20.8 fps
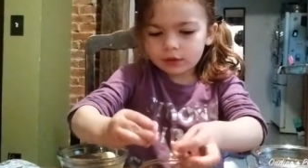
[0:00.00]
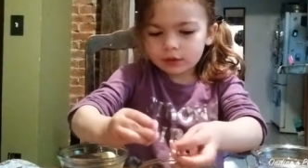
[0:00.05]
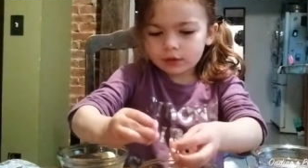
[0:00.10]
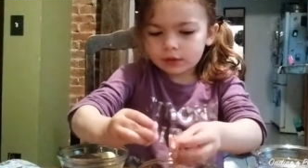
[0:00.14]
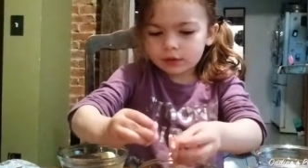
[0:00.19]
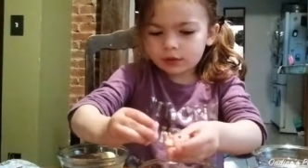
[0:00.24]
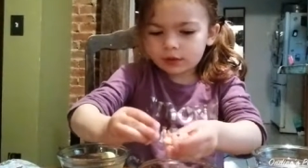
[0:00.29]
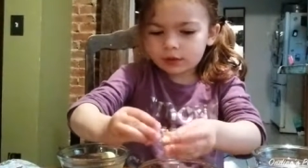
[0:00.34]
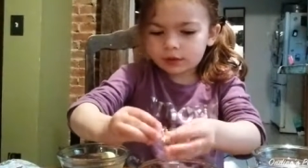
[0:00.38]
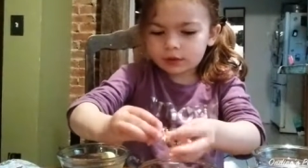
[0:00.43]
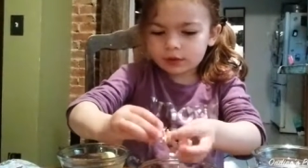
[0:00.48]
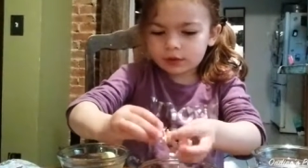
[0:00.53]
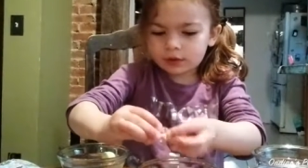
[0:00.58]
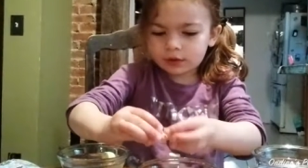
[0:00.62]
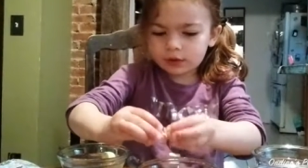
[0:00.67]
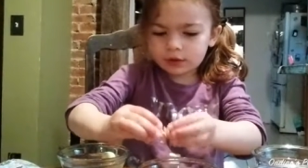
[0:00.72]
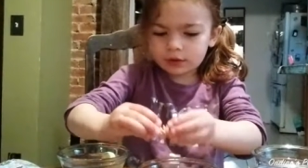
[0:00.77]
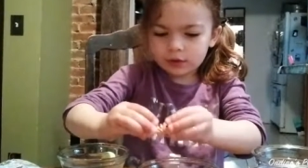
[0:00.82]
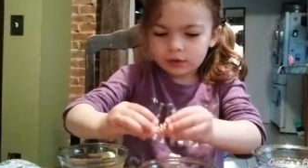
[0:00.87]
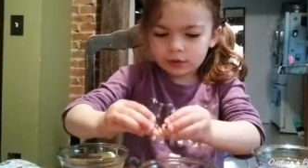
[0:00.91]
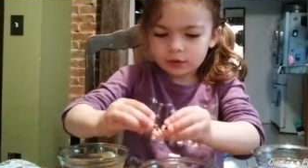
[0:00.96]
I think we got
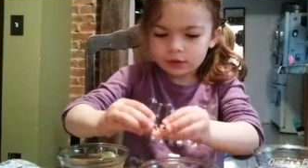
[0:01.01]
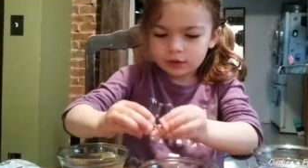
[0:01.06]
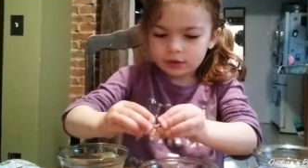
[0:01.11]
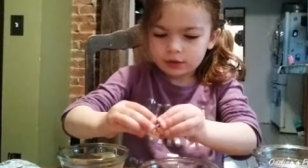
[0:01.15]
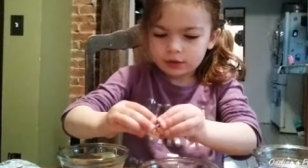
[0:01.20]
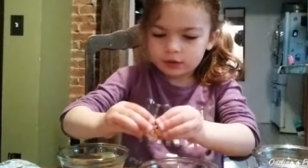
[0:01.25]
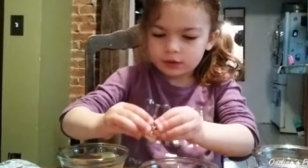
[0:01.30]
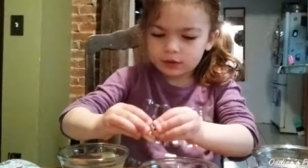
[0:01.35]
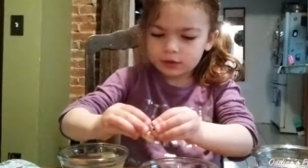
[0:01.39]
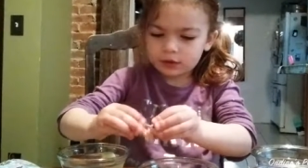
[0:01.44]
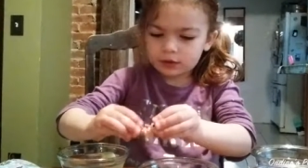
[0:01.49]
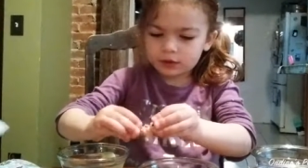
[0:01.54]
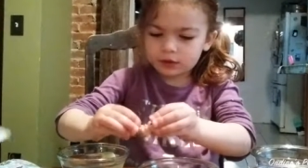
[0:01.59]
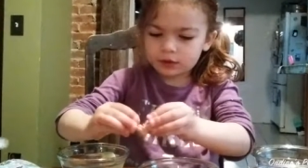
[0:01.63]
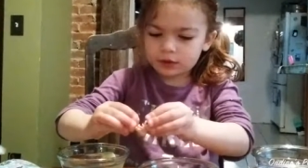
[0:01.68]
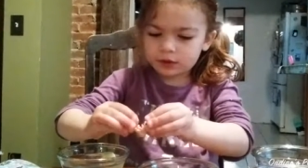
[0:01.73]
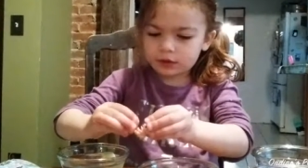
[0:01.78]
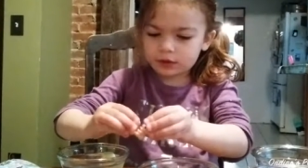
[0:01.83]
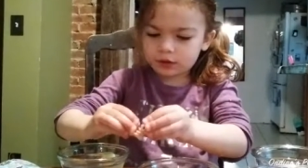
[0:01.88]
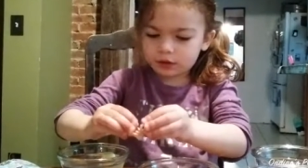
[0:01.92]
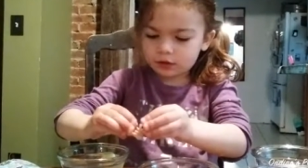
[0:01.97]
an amazing toy. We got
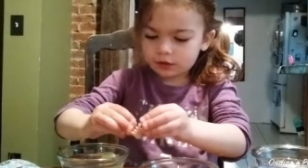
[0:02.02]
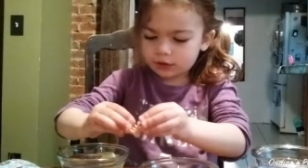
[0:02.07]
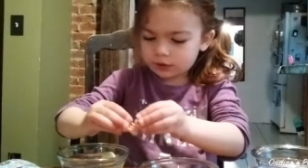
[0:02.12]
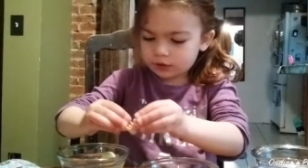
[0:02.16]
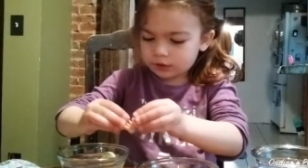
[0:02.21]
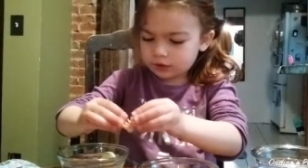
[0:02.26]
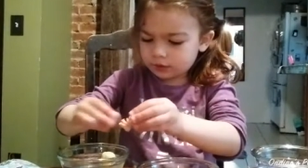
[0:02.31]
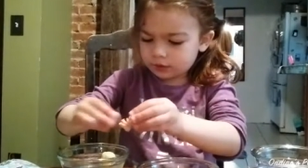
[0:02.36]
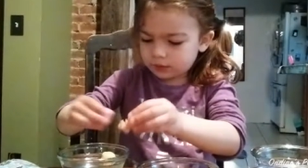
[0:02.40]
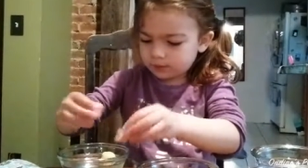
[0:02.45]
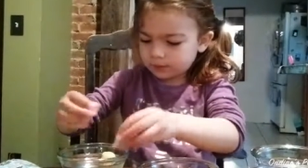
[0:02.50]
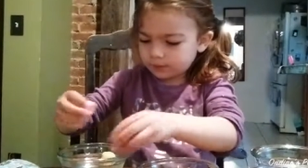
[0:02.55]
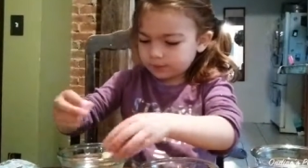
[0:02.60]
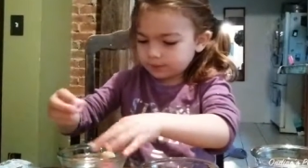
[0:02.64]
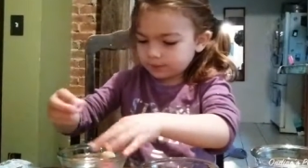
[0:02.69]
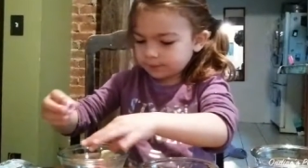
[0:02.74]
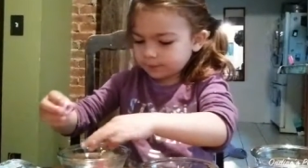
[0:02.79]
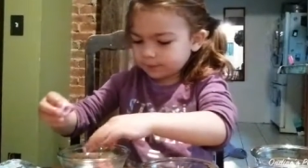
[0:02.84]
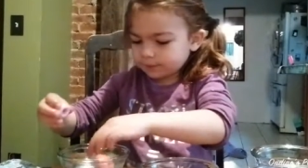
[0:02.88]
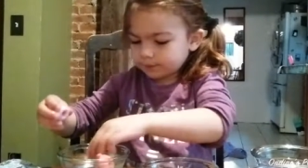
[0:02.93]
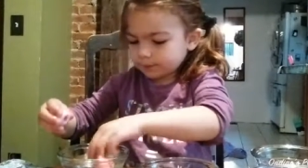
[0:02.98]
two ultra
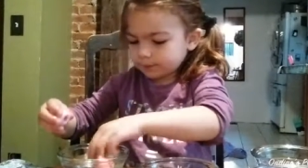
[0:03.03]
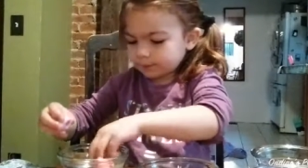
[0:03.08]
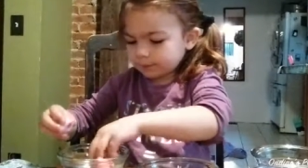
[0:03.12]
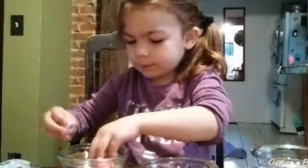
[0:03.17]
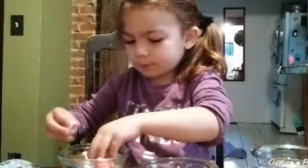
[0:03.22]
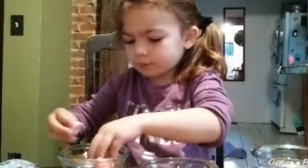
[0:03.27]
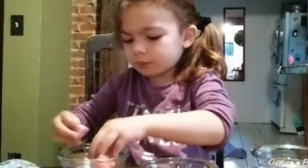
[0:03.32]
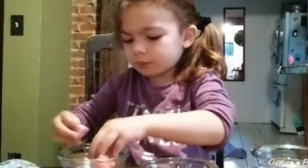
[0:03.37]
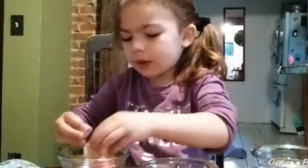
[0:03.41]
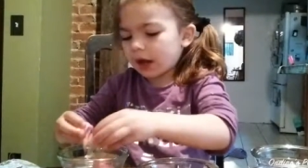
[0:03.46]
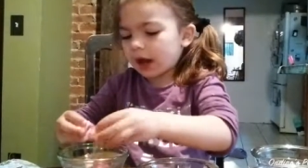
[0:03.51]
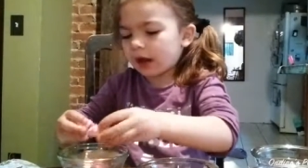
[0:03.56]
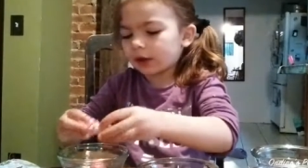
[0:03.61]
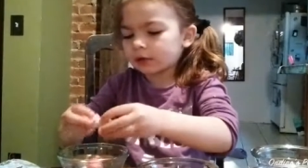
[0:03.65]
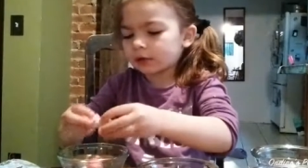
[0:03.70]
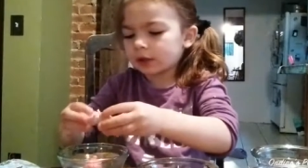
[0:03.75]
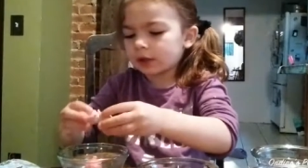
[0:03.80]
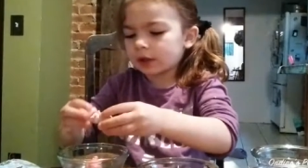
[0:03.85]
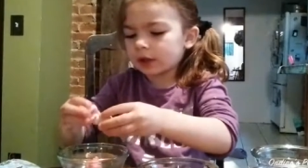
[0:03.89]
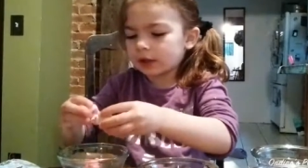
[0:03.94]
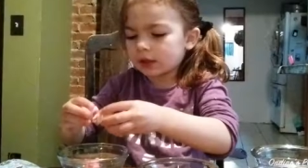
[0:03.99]
rares. The
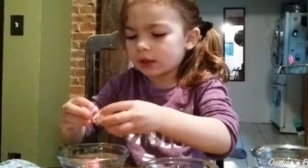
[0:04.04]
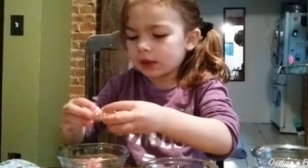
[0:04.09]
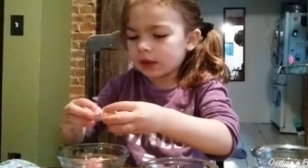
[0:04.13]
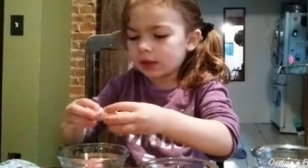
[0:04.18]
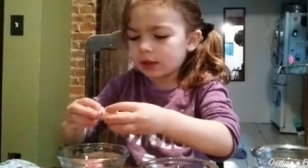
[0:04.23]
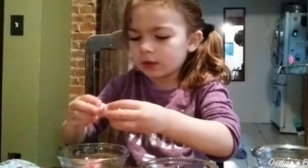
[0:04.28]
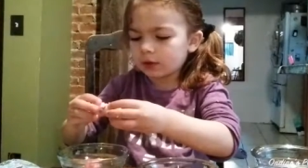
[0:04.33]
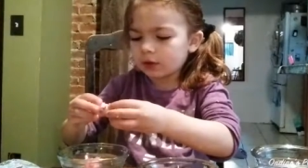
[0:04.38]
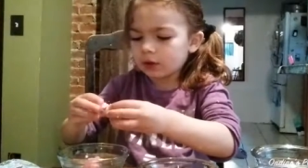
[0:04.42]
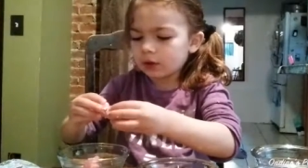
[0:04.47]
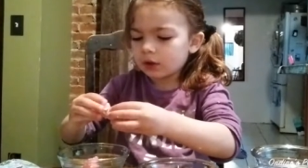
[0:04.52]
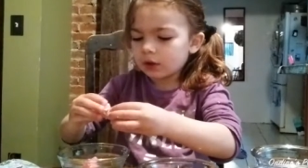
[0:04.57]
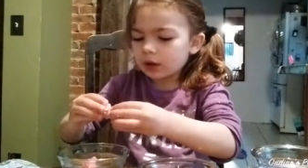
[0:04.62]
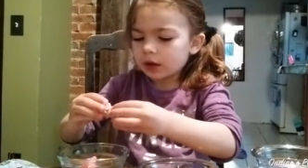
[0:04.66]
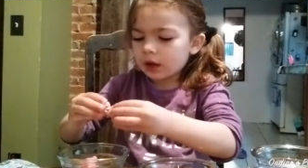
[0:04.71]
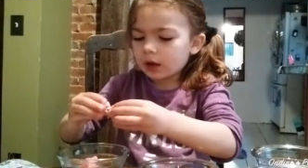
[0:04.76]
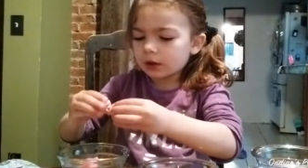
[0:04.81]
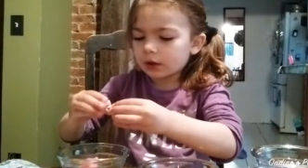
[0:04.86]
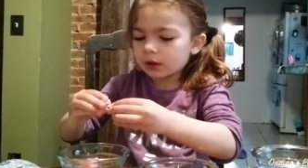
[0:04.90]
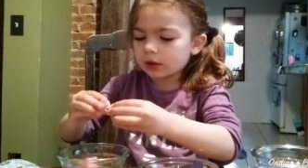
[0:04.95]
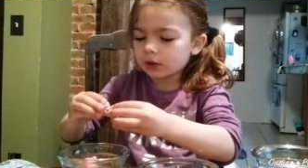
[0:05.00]
healthy K
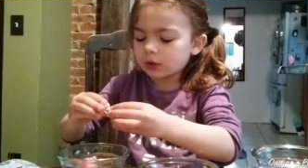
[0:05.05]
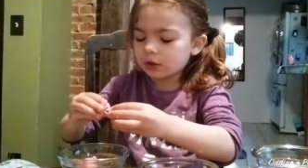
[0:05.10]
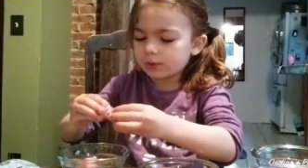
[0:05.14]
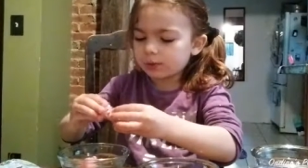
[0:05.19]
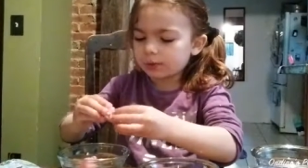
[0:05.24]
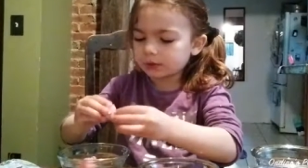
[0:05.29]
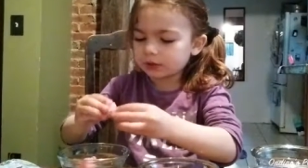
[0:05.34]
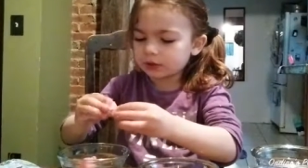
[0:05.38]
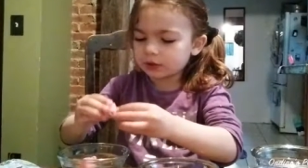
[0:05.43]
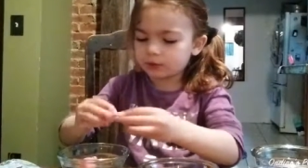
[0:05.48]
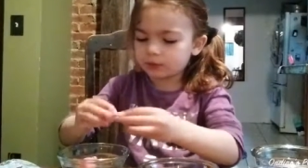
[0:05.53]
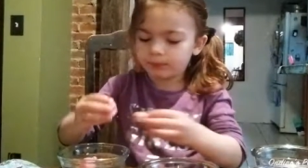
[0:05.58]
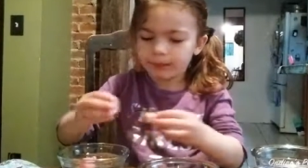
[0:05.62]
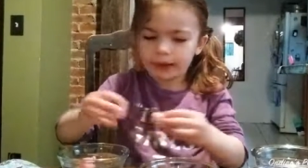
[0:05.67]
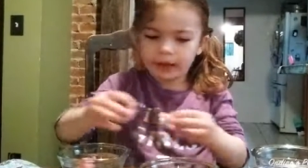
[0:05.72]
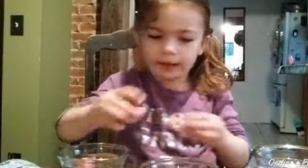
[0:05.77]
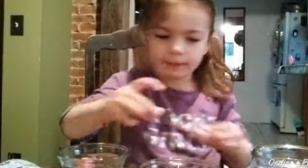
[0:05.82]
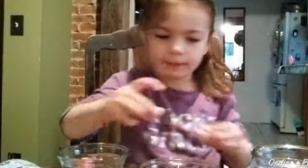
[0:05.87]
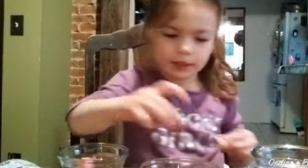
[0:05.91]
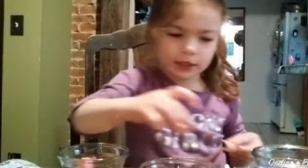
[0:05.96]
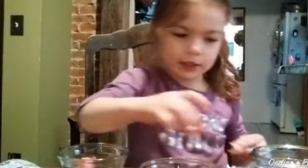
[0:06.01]
how can you put this
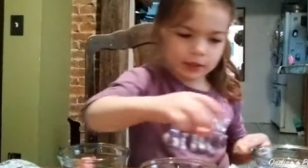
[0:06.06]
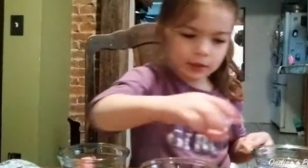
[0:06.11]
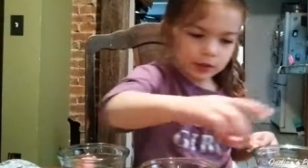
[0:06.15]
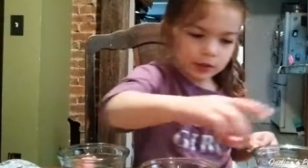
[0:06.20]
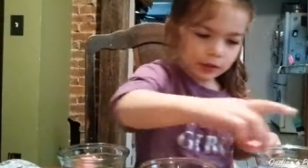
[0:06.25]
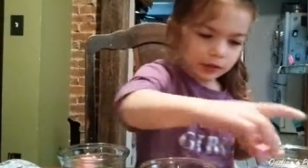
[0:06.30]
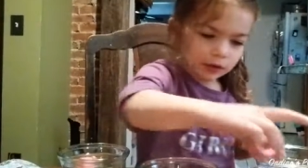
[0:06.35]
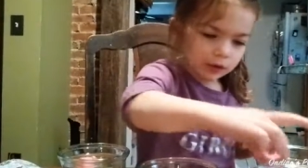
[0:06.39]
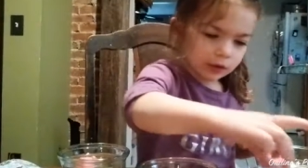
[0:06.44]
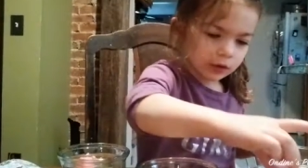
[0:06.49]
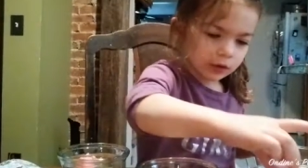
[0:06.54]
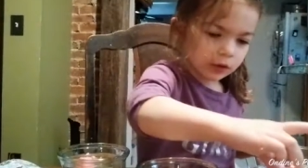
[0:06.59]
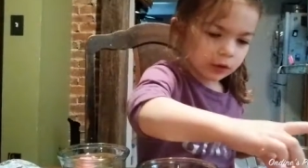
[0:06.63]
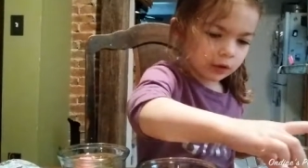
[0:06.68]
baby in here?